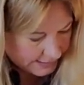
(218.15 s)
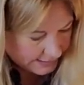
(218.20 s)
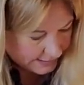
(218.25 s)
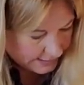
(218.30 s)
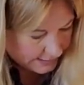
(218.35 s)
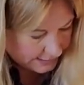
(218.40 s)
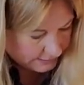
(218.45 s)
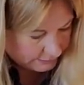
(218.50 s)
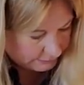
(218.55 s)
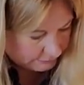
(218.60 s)

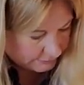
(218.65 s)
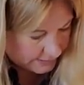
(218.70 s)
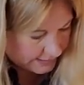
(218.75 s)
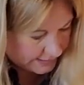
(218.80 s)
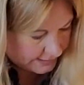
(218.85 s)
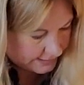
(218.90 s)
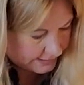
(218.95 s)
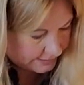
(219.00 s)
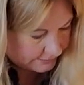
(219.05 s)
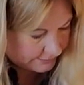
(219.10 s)
and run
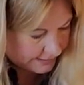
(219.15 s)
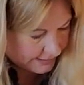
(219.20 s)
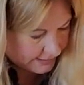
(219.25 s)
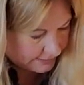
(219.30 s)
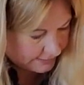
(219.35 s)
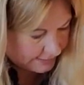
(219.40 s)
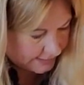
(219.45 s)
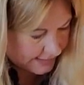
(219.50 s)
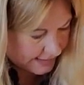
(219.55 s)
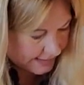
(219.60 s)
it around
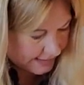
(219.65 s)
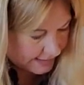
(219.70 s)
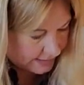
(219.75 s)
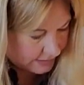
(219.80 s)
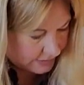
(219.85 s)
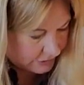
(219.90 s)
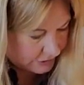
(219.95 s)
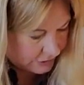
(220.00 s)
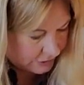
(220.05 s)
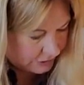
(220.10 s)
the
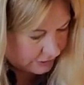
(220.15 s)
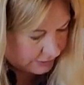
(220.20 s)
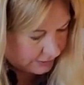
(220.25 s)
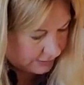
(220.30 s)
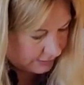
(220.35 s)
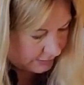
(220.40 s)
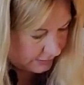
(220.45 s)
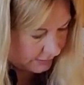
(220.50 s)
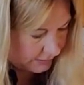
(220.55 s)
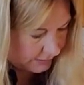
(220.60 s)
edge
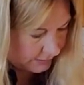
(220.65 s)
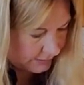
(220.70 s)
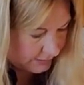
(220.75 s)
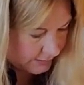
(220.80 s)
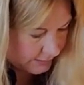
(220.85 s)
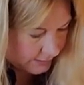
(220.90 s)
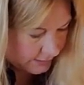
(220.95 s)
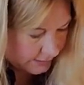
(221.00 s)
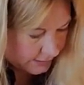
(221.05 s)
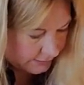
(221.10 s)

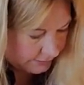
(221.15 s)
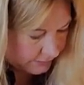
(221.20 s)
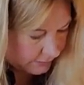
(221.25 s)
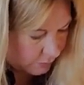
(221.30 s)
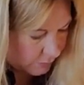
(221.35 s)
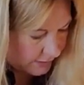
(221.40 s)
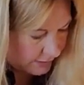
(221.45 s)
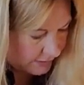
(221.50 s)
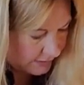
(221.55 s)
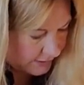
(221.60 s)
of the
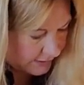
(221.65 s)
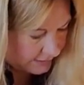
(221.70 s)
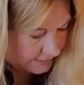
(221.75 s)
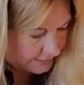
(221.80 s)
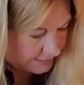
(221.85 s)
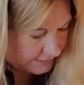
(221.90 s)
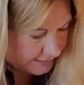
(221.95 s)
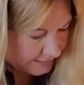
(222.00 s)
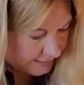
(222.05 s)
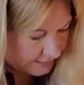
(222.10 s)
wonton
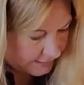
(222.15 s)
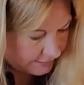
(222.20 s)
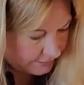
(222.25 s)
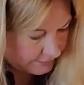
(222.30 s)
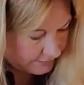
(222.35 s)
skin